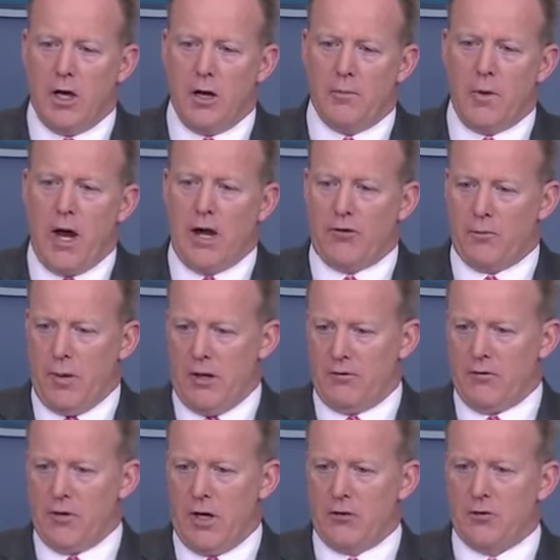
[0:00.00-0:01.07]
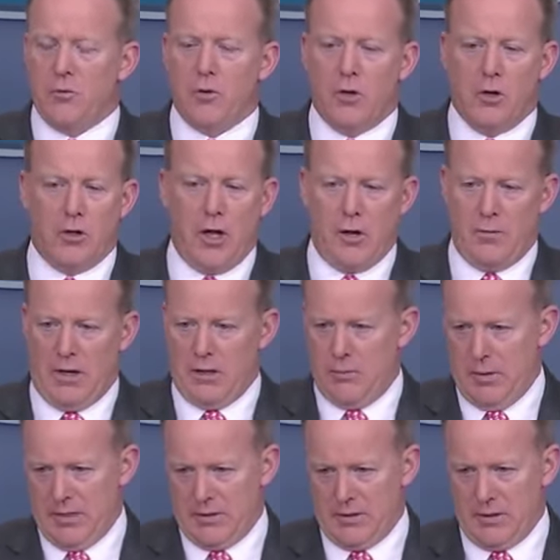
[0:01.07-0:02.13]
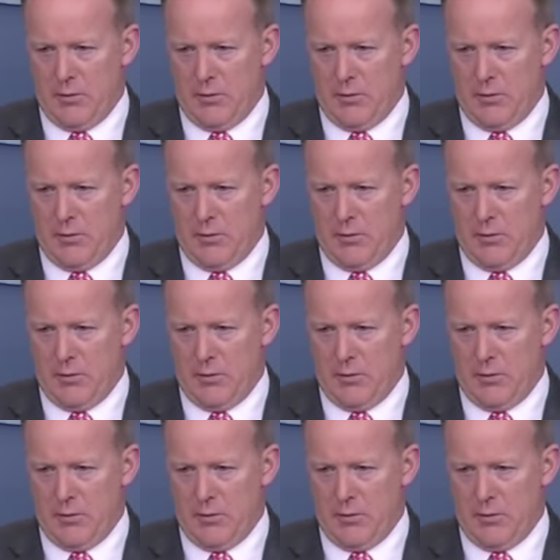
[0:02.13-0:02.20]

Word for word: uh, hotspots throughout the world on a regular